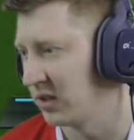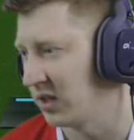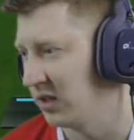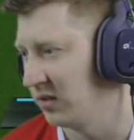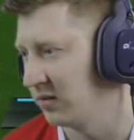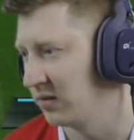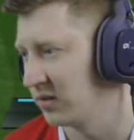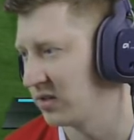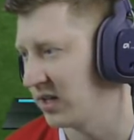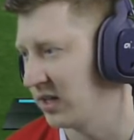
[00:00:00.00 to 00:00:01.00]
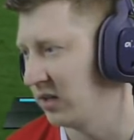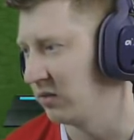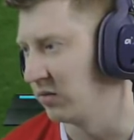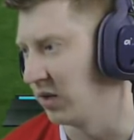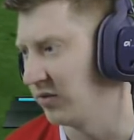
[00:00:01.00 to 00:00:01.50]
King. Salah.
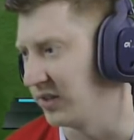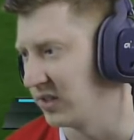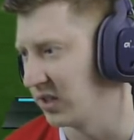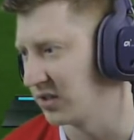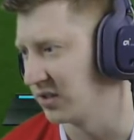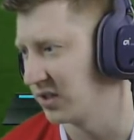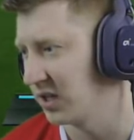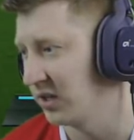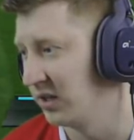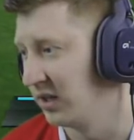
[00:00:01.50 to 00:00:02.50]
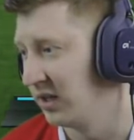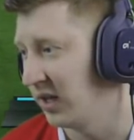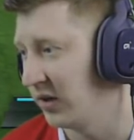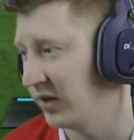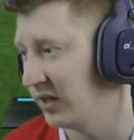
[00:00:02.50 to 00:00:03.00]
Lovely touch and turn.
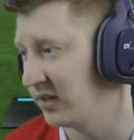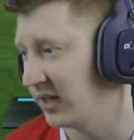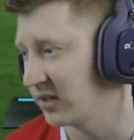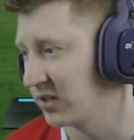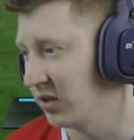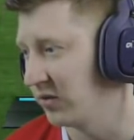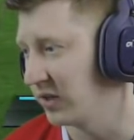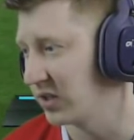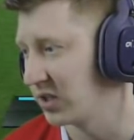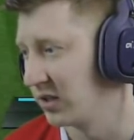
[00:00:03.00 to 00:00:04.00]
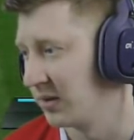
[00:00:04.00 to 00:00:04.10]
Out here to Gacinovic.